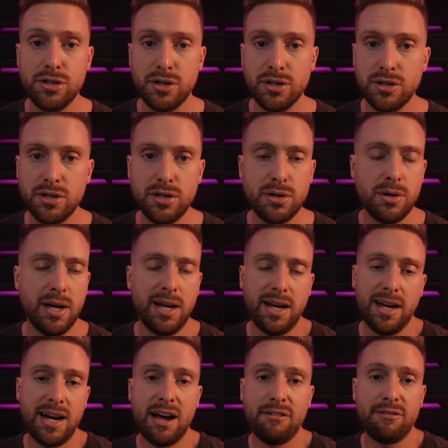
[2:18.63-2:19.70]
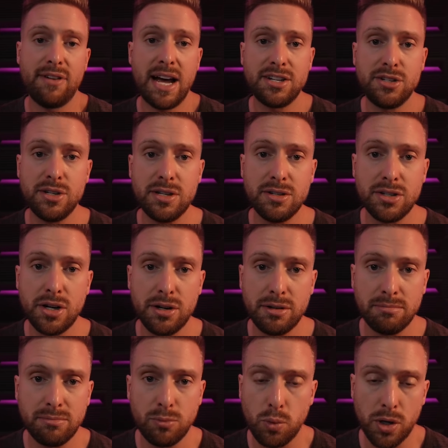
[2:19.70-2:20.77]
you can do and how fast you can
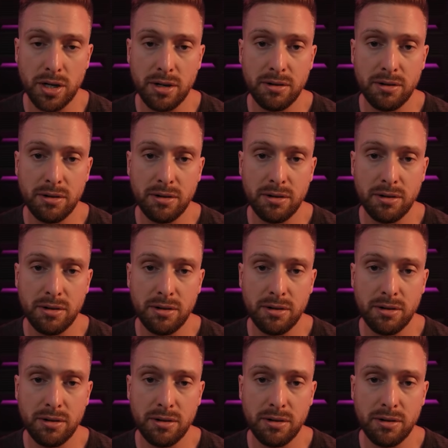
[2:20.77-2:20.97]
turn work